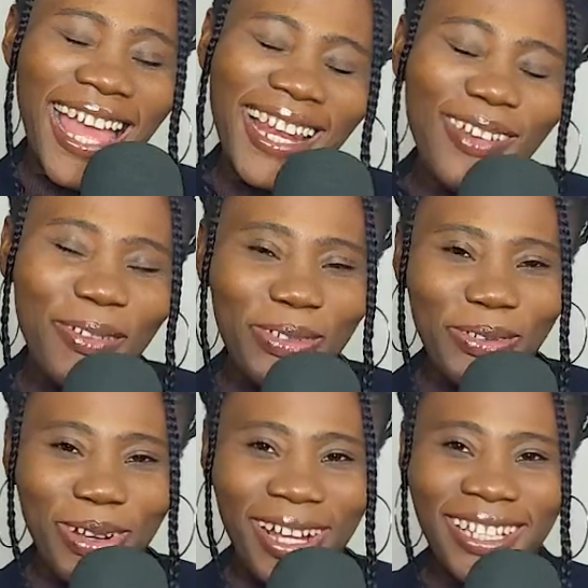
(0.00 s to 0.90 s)
Hello
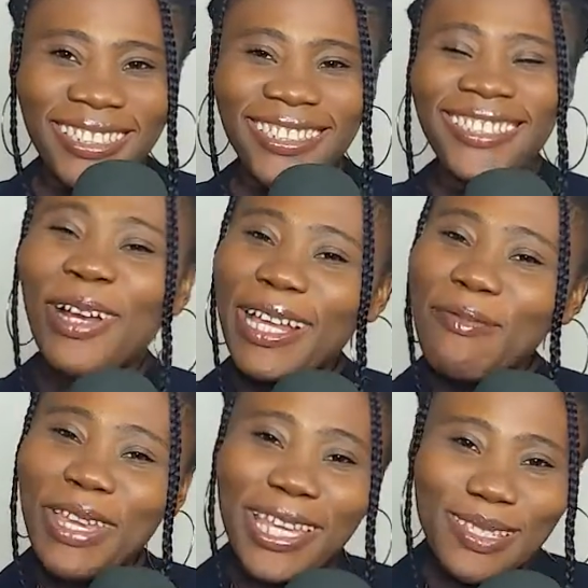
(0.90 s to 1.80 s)
everyone,
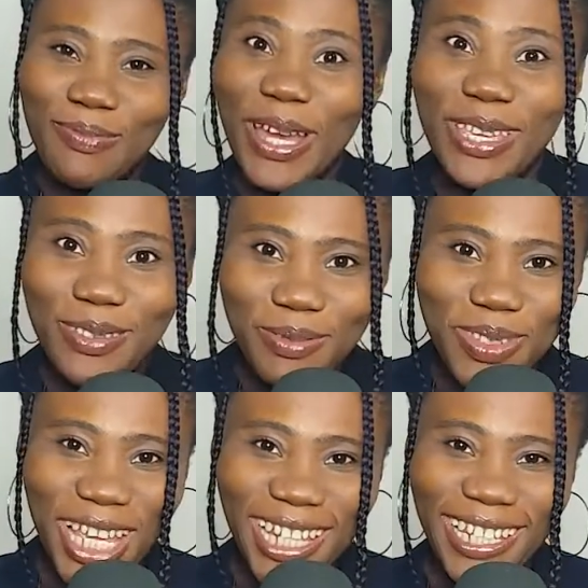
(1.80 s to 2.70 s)
welcome again to my YouTube
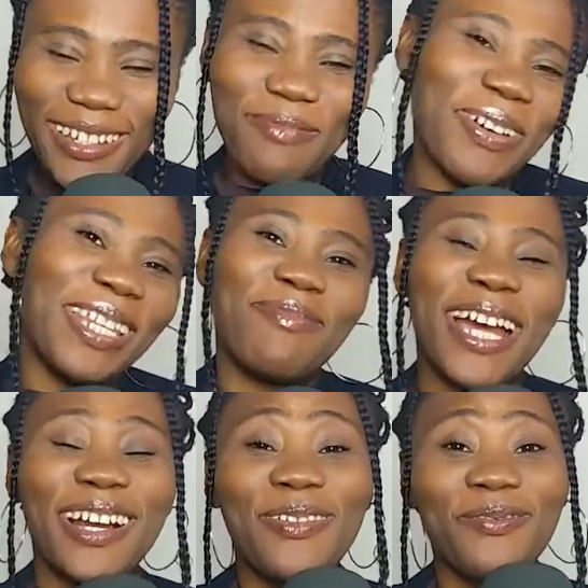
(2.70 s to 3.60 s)
channel. My name
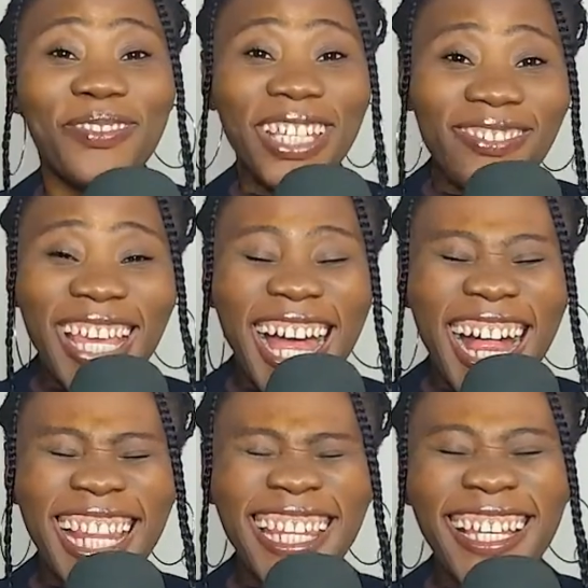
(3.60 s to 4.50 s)
is
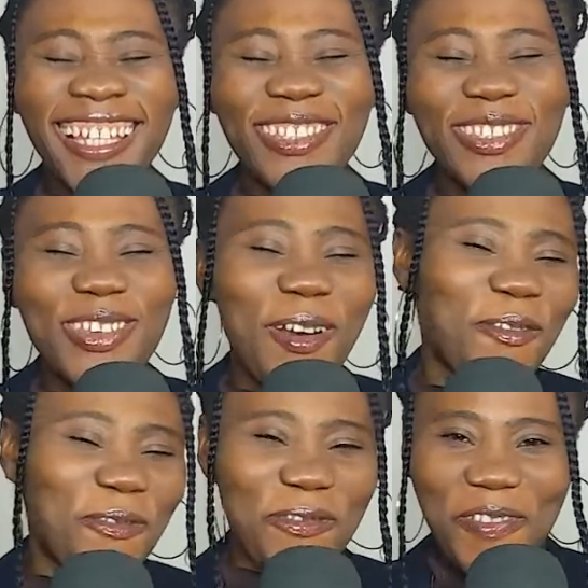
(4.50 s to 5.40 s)
Convivial, your
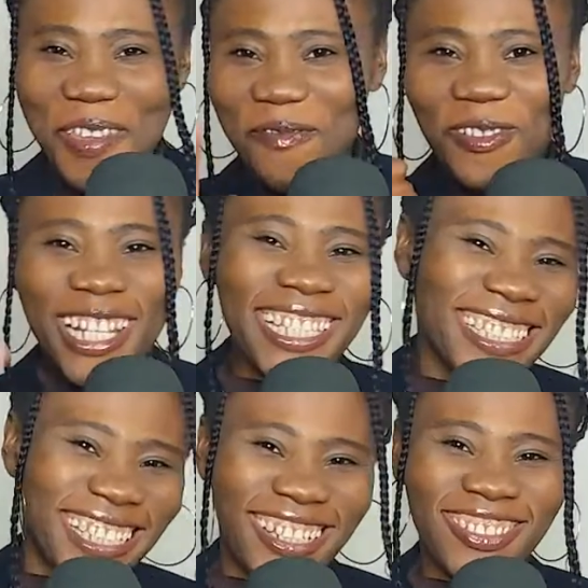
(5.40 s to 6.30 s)
favorite
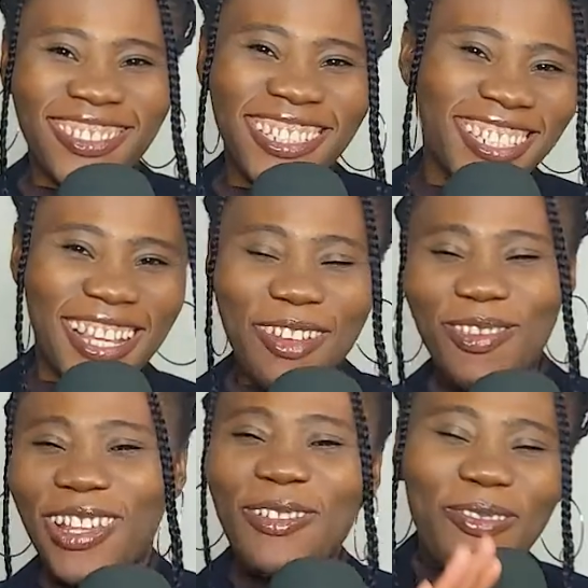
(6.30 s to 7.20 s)
Italo teacher. I don't
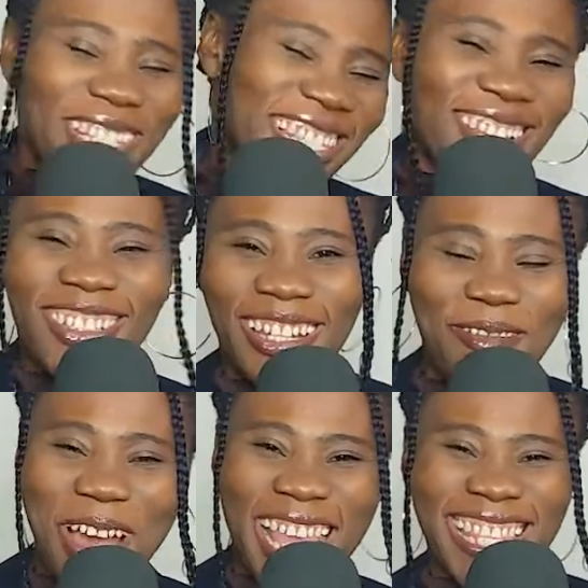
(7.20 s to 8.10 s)
know if you say
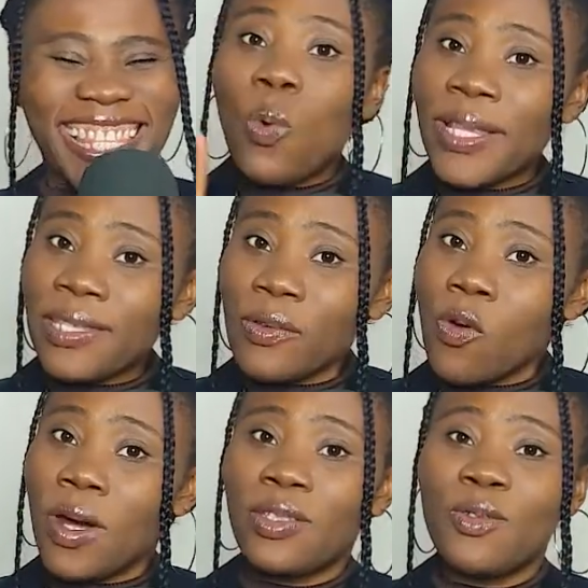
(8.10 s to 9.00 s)
otherwise. What we
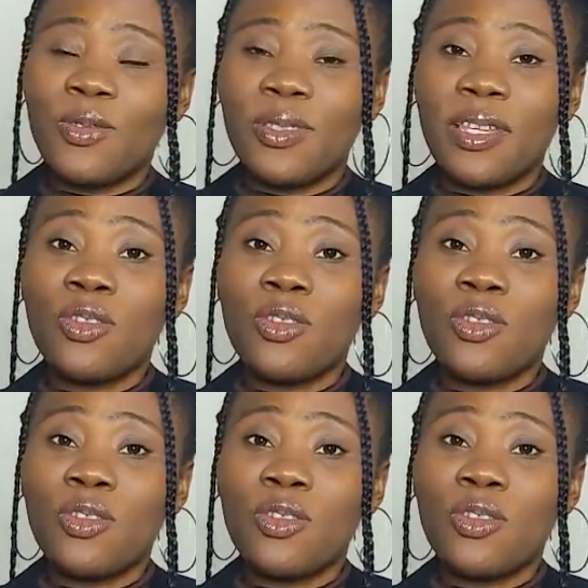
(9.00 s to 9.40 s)
want to do today?